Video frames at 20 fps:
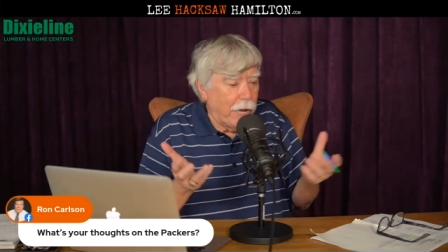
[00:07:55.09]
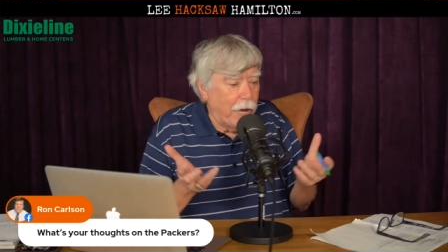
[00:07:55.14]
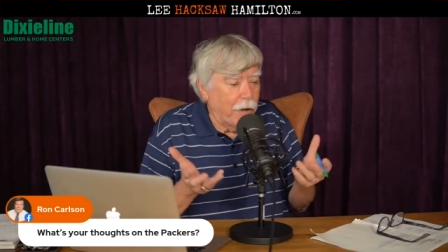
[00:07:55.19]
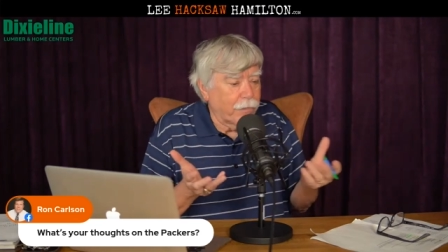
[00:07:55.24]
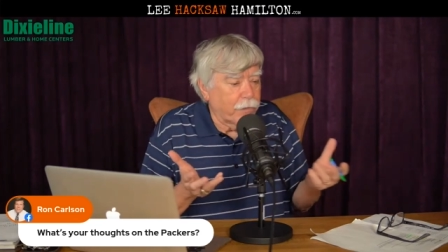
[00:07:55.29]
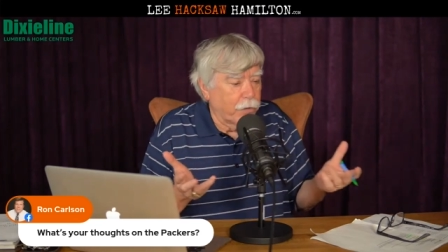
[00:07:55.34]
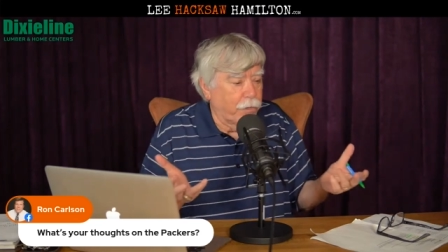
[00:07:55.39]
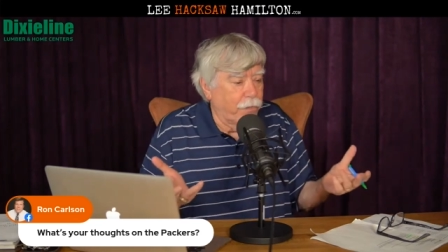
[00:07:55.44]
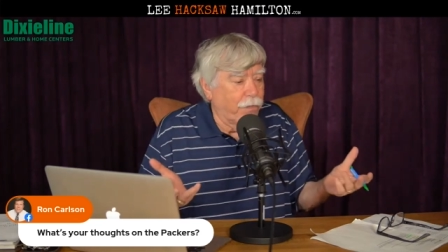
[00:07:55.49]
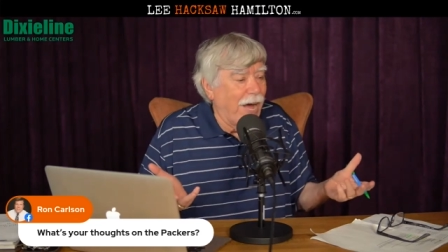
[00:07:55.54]

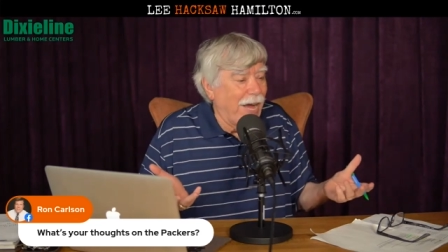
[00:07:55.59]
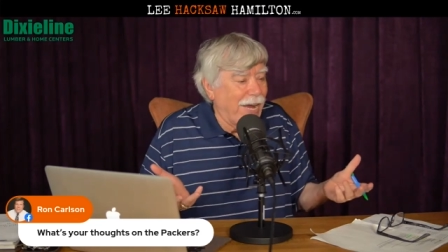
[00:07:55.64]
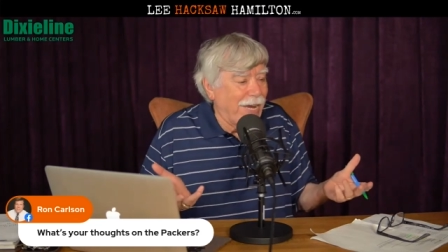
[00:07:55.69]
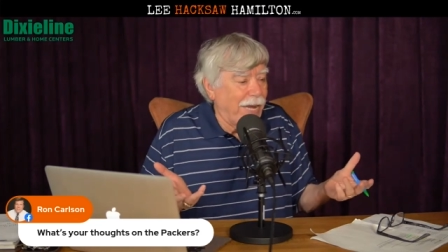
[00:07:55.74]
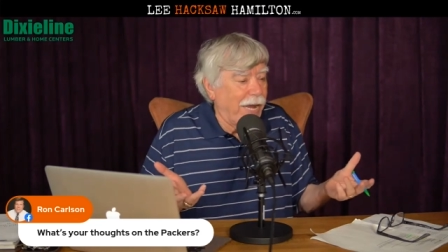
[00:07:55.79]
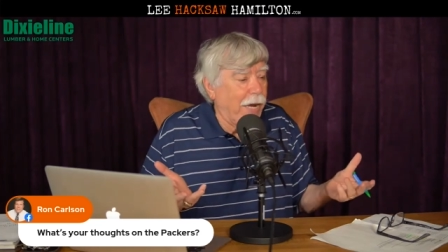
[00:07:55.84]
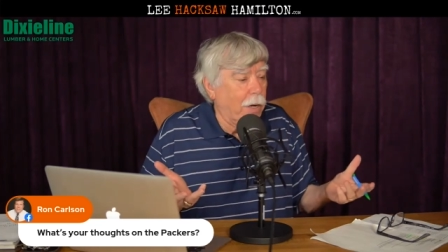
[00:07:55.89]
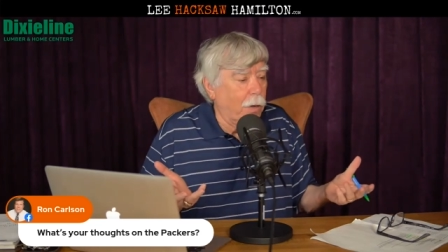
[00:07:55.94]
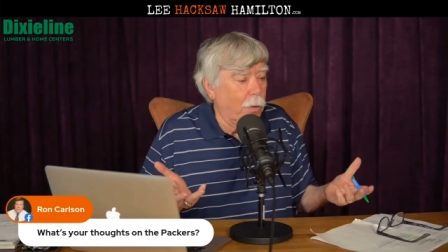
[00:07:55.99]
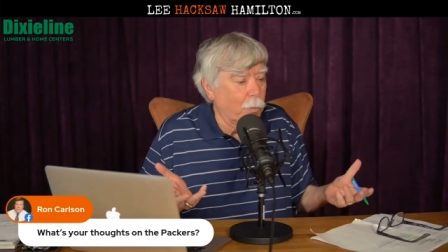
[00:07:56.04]
have to find
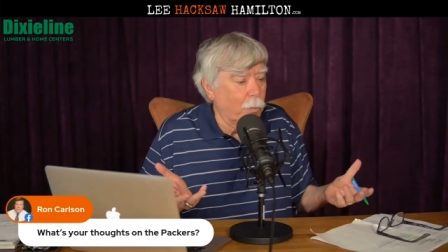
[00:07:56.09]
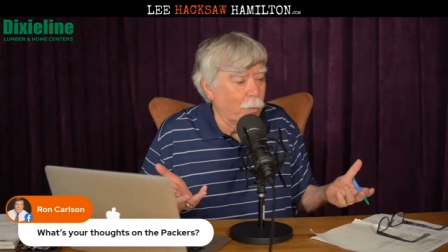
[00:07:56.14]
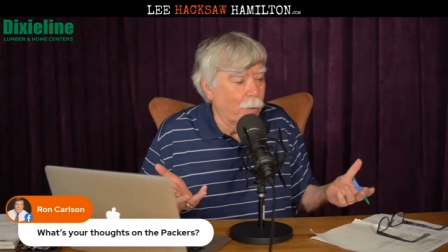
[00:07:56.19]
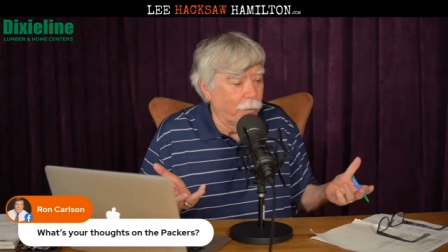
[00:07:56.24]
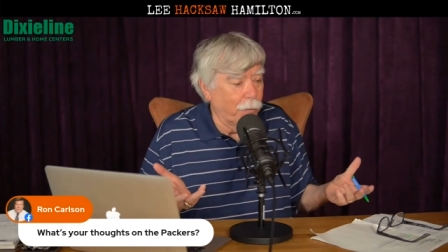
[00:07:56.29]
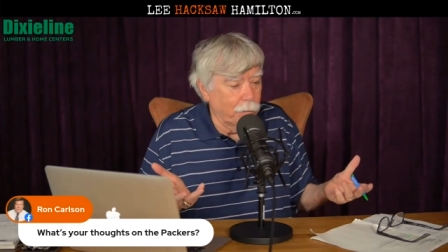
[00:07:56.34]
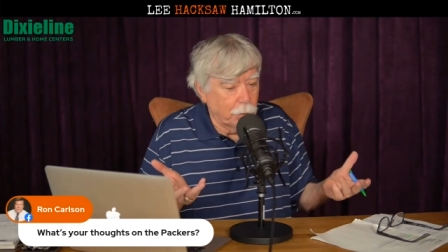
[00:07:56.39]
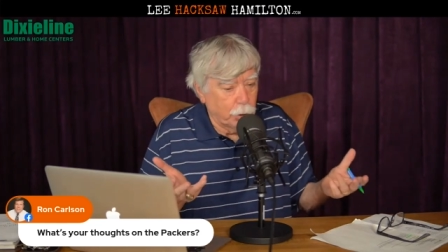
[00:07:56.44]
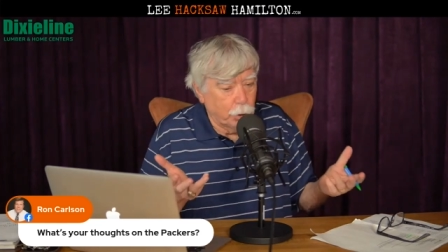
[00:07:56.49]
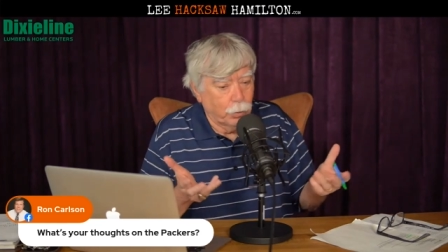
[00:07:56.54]
out
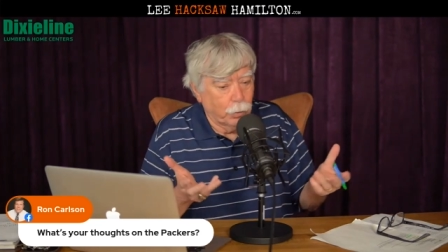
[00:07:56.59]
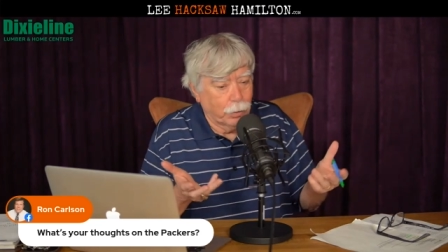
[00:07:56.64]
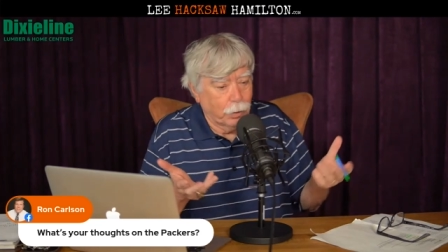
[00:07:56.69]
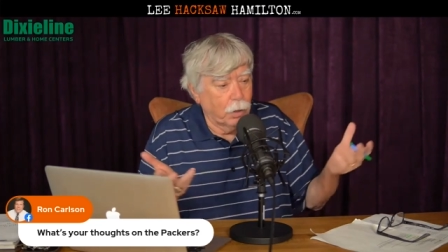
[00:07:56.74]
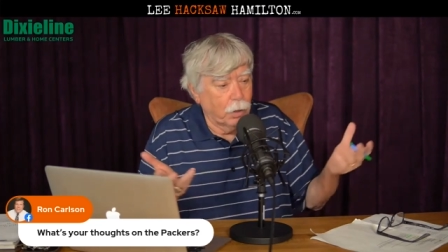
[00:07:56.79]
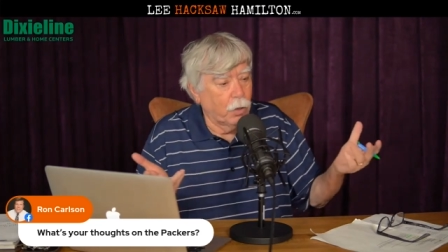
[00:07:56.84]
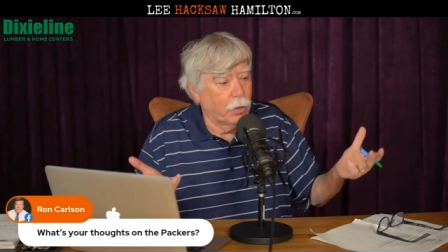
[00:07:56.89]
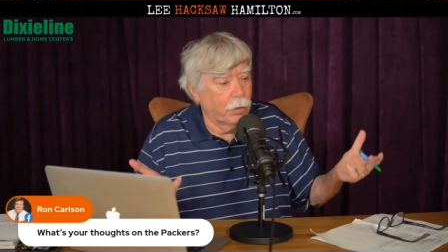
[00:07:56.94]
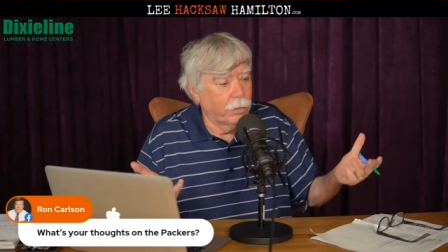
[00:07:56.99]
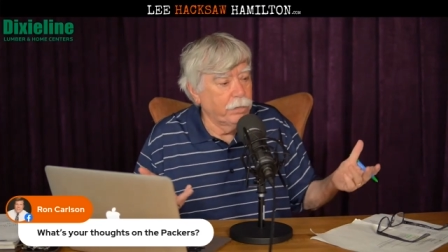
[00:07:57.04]
whether
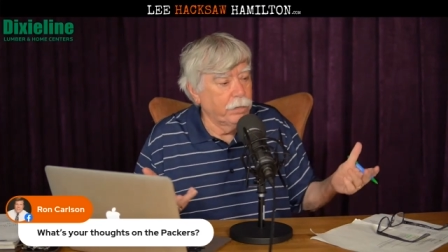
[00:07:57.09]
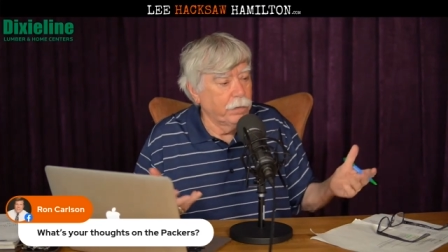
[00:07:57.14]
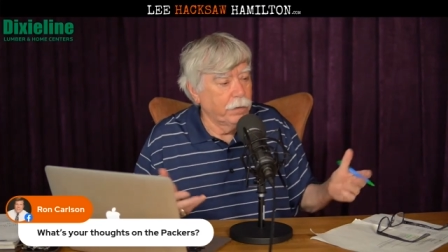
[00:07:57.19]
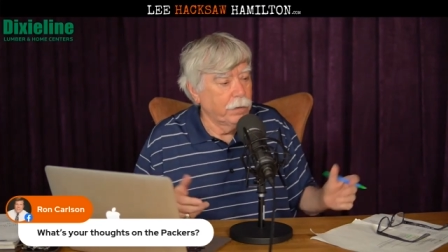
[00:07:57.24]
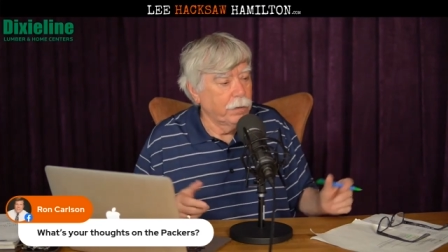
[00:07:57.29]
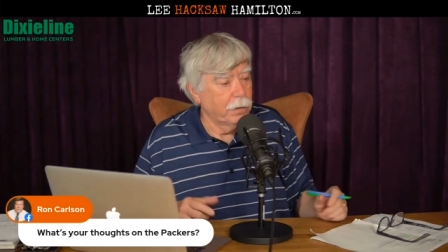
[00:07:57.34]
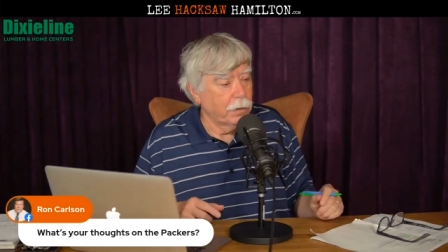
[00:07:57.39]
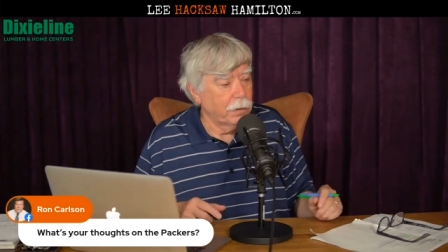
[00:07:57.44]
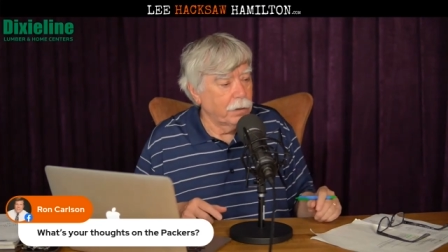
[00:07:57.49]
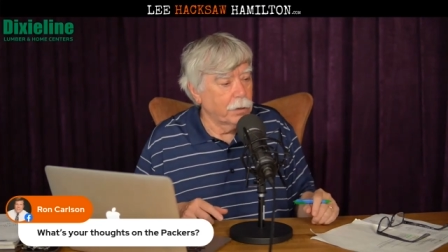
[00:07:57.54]
Jordan Love
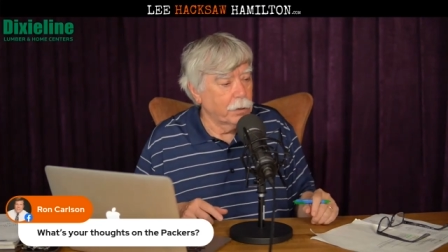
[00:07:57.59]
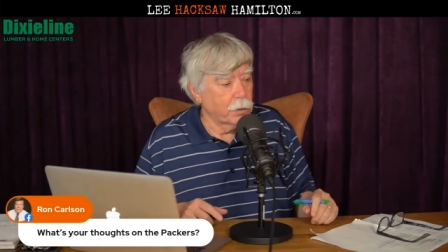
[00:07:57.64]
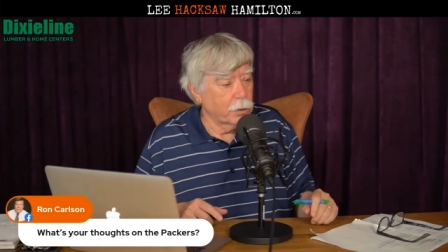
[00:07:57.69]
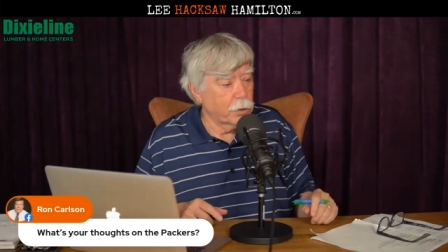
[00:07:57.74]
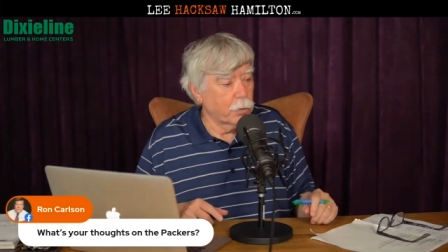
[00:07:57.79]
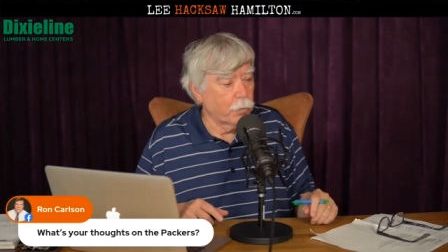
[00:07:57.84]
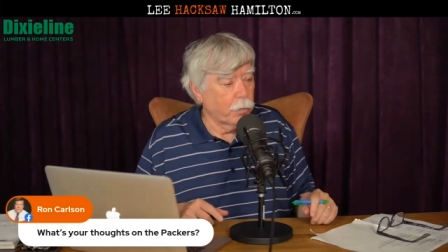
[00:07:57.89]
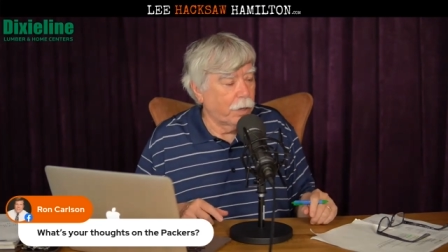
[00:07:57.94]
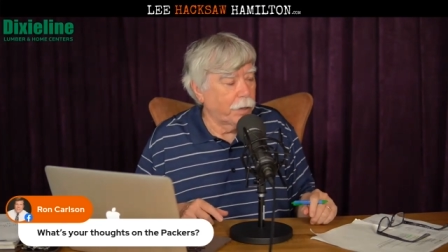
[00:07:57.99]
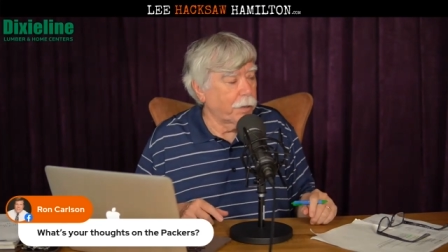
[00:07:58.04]
is
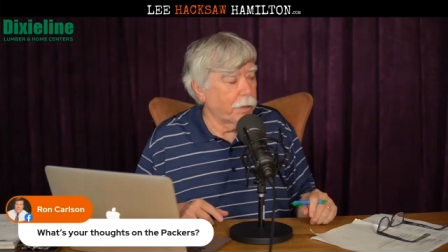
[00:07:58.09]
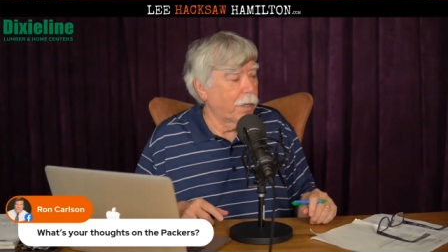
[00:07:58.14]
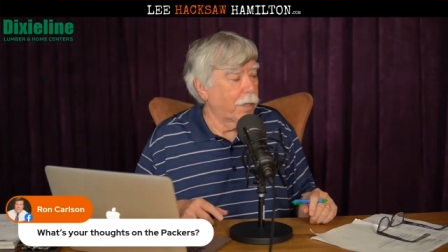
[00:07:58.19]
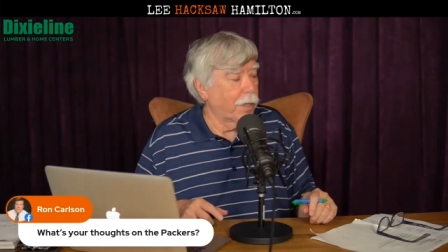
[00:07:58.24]
the right guy.